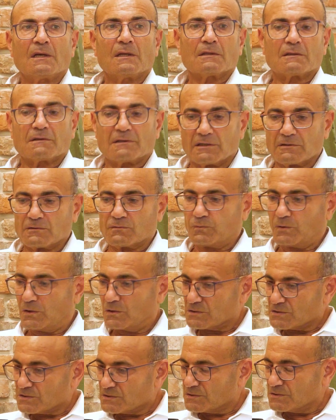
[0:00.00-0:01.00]
That
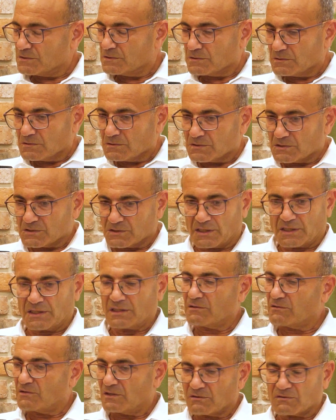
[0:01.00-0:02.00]
was to
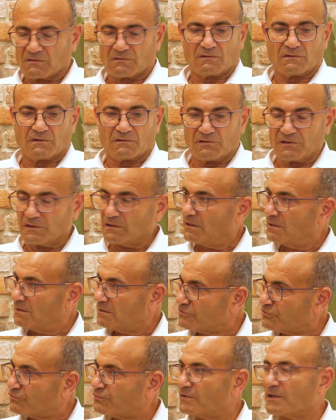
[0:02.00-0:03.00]
say that the
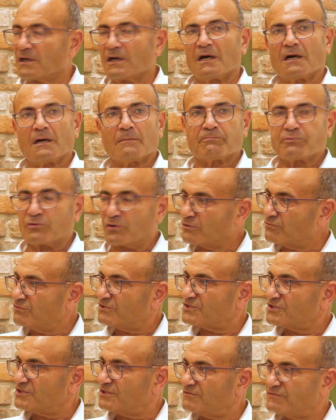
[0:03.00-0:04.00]

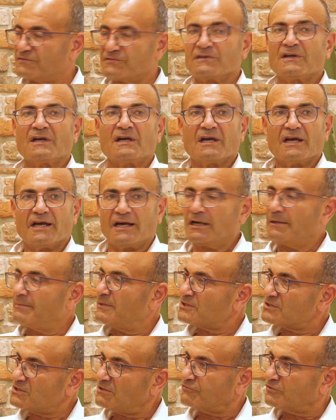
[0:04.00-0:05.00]
ultra-progressive
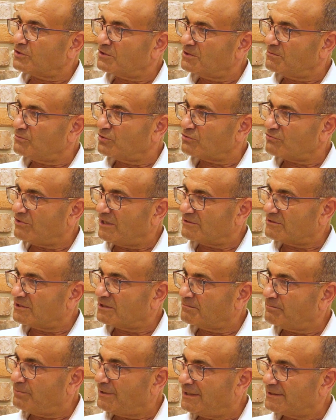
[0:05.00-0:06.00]
elements of the
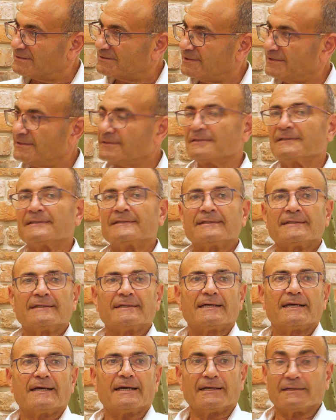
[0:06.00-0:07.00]
Democratic Party
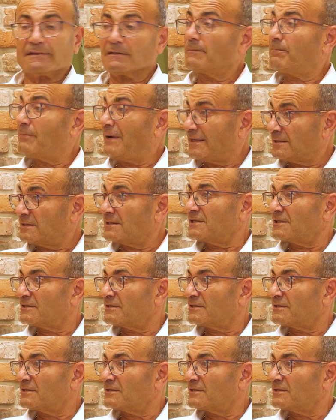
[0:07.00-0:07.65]
and the Biden